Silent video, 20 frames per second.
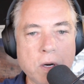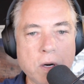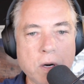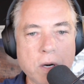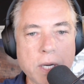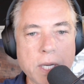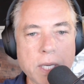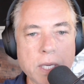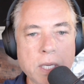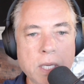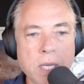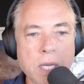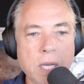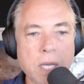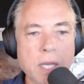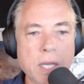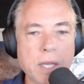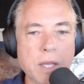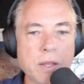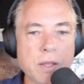right,
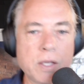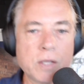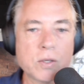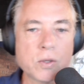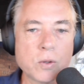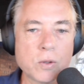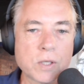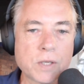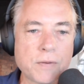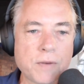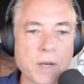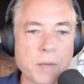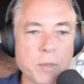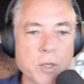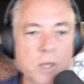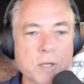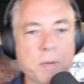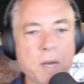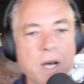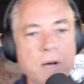the source of our
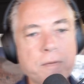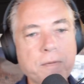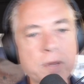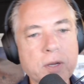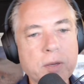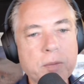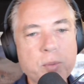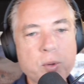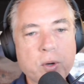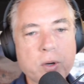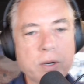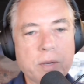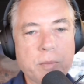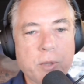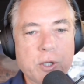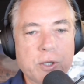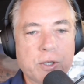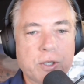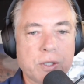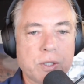most powerful and important
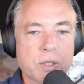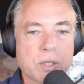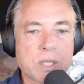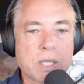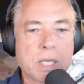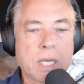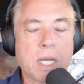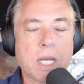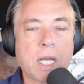emotions,